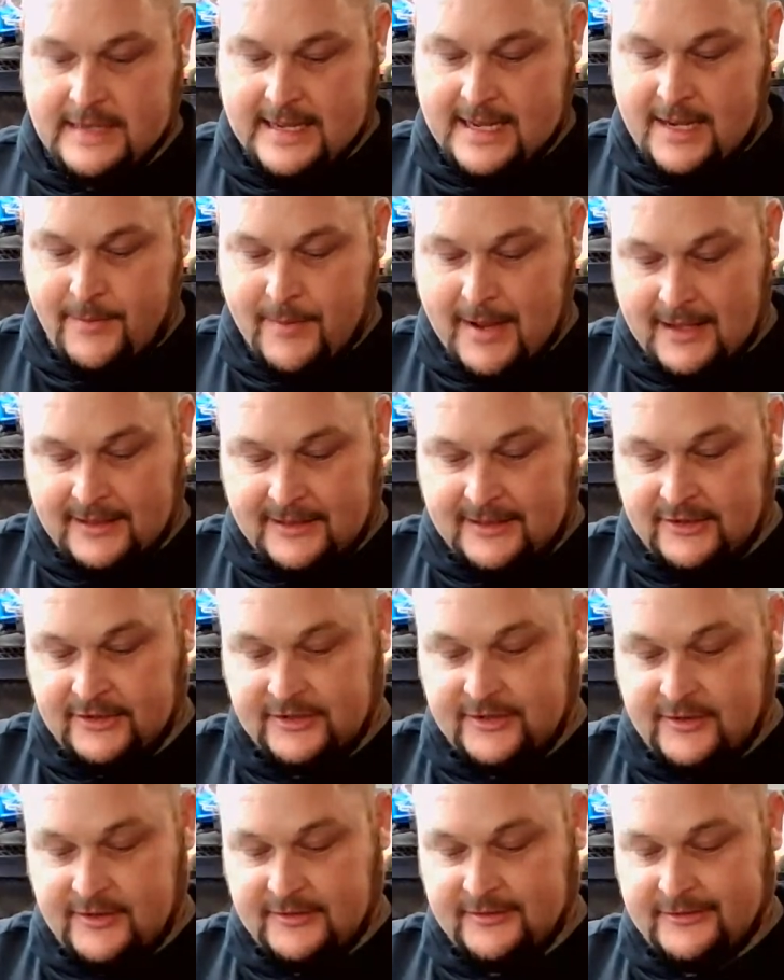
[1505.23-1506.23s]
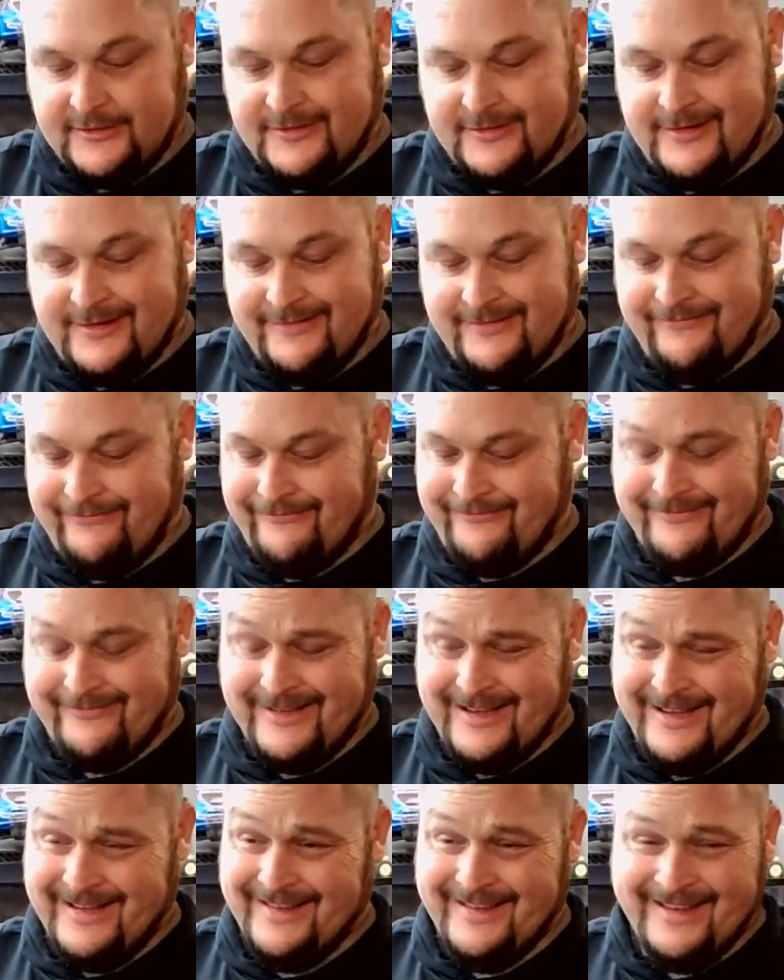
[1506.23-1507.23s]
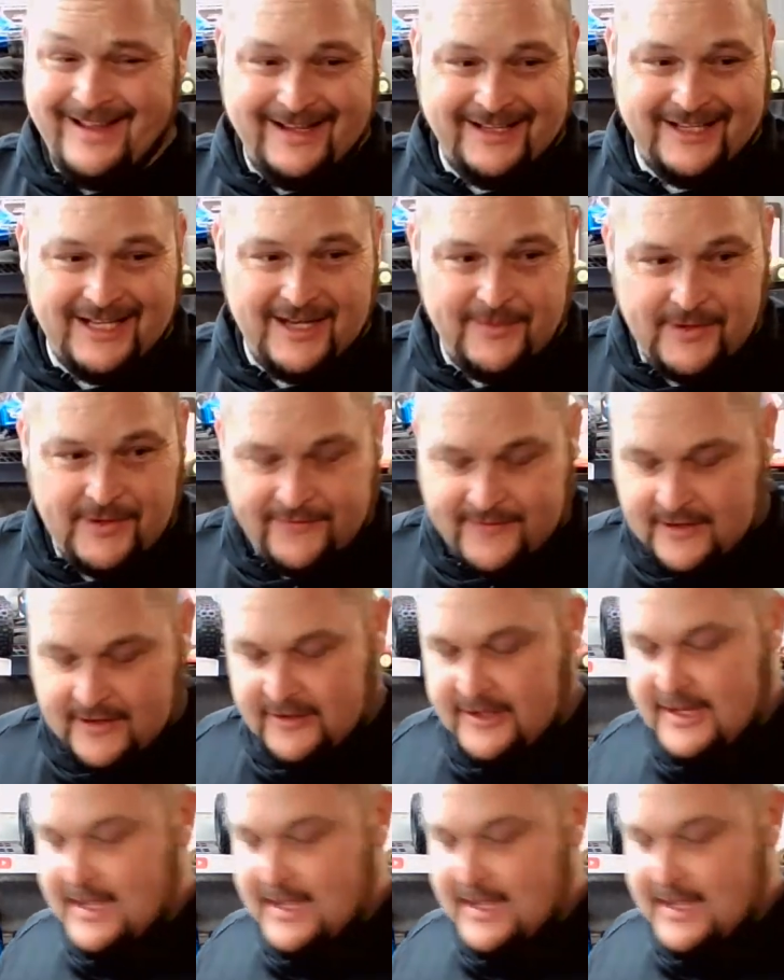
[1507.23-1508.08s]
out there, so it's not going to be very,